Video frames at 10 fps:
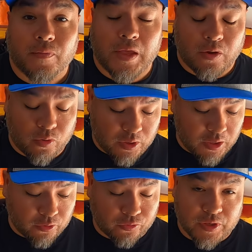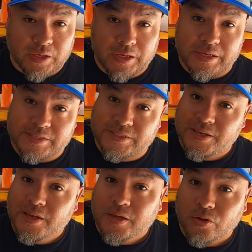Now another thing
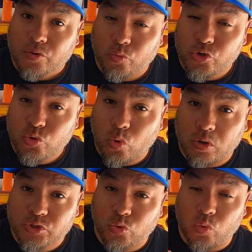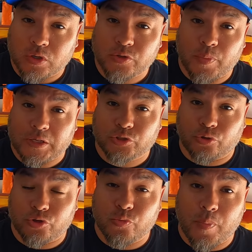is, well, you also want to make
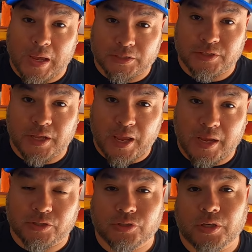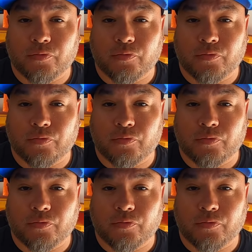sure you match the hatch.